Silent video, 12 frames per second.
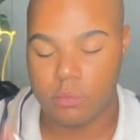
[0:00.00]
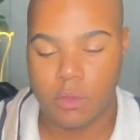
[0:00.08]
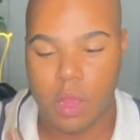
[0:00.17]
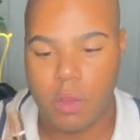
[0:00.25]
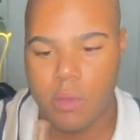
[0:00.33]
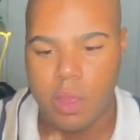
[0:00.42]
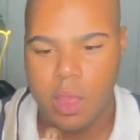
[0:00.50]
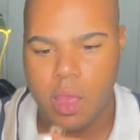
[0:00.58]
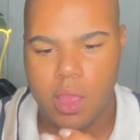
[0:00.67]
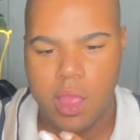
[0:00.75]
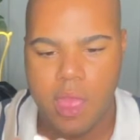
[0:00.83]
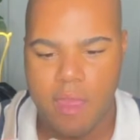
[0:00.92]

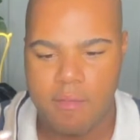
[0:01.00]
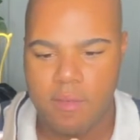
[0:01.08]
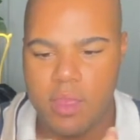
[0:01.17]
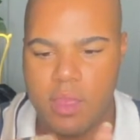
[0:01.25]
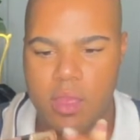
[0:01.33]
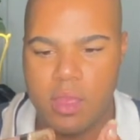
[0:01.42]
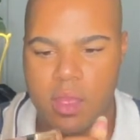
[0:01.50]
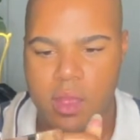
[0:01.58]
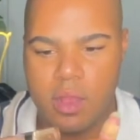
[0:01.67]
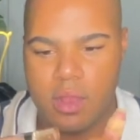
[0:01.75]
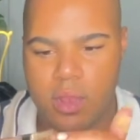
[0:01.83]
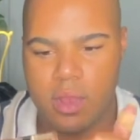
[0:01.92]
Okay, heavy,
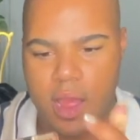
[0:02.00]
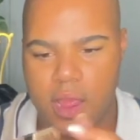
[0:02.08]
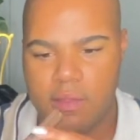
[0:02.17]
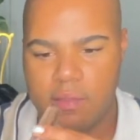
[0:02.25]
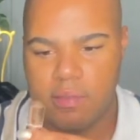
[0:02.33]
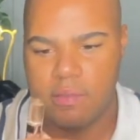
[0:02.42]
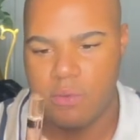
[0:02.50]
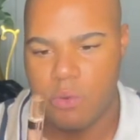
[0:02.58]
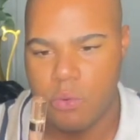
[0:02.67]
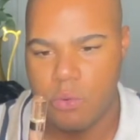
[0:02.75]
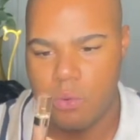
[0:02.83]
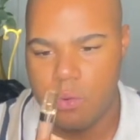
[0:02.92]
nice,
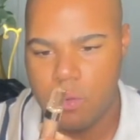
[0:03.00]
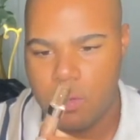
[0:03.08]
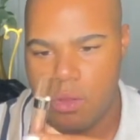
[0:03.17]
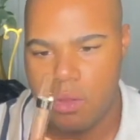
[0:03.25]
cool.